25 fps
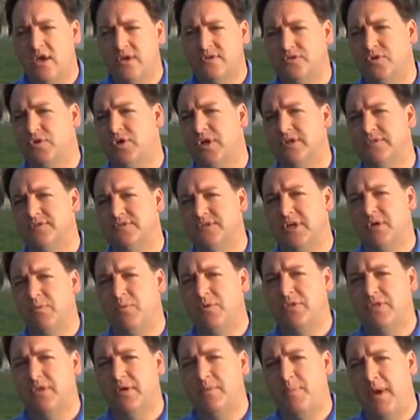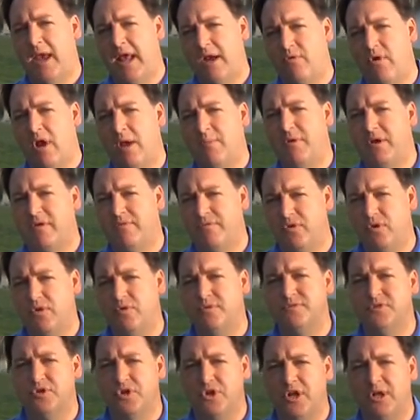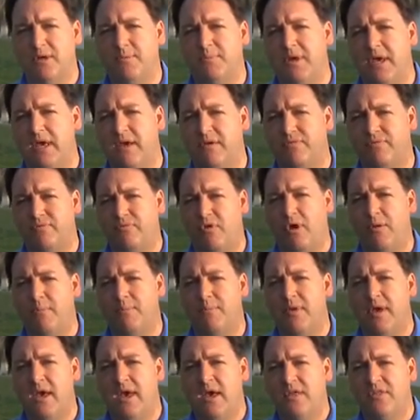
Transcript: so you can see what the panoramic views are going to be from